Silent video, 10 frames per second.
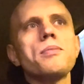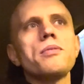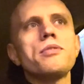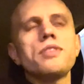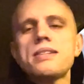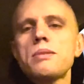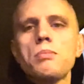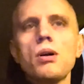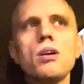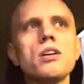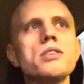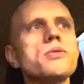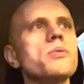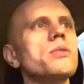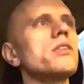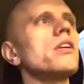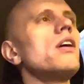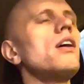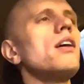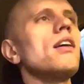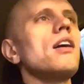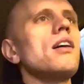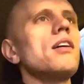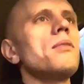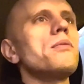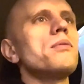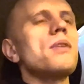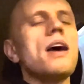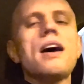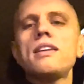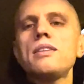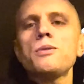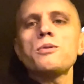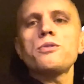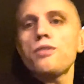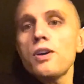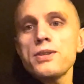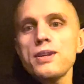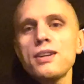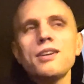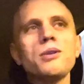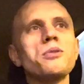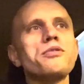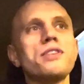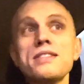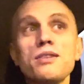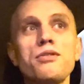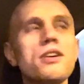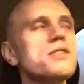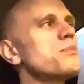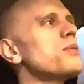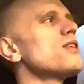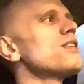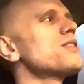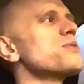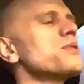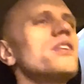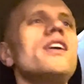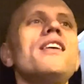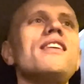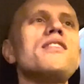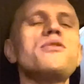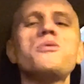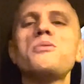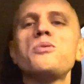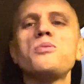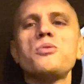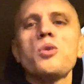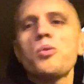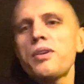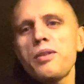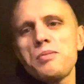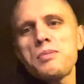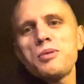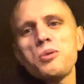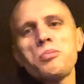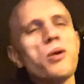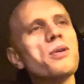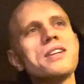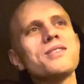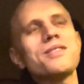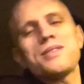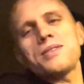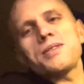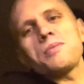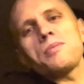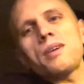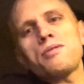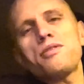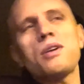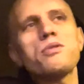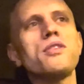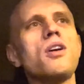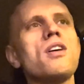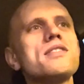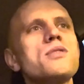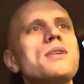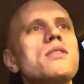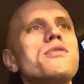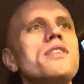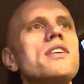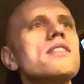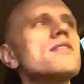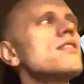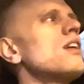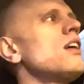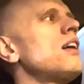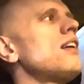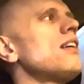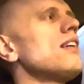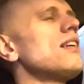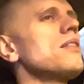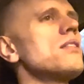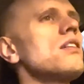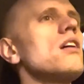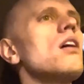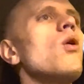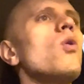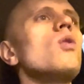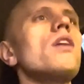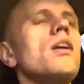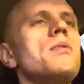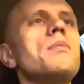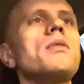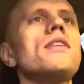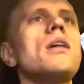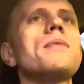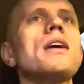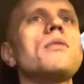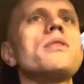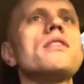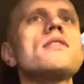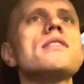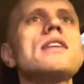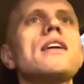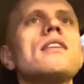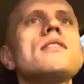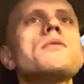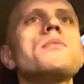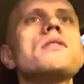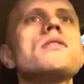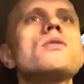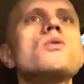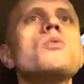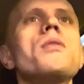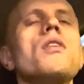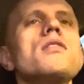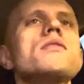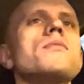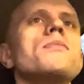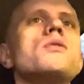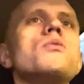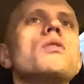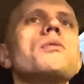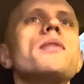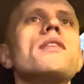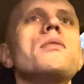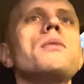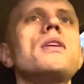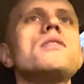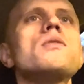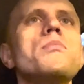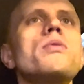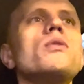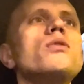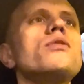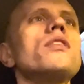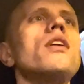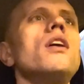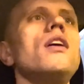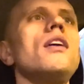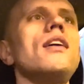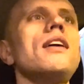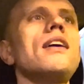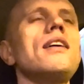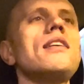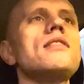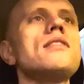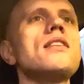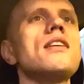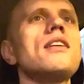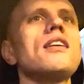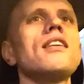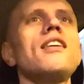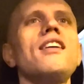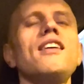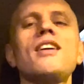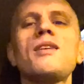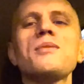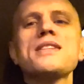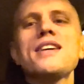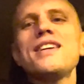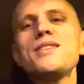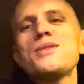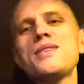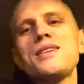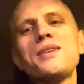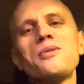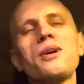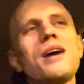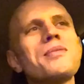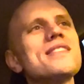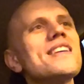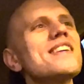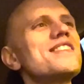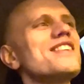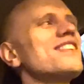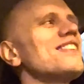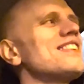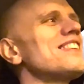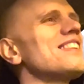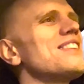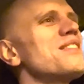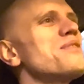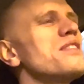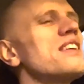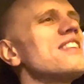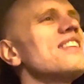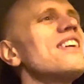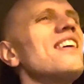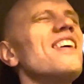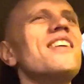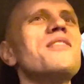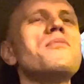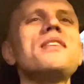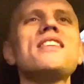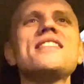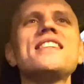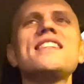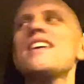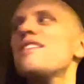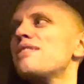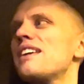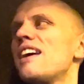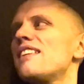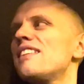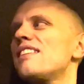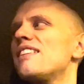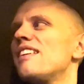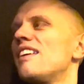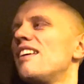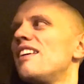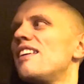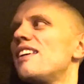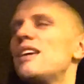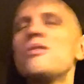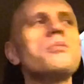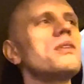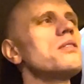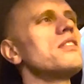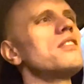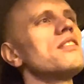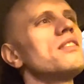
fixing bugs or adding fuzzing or fixing fuzzing bugs, or if you were one of the people who broke into the system and found flaws that we could fix, a whole lot of people have helped out with this, and it's been super awesome to work with everybody to improve. And I'm excited to see what happens next year, like if we can be in a CTF again. And it would be,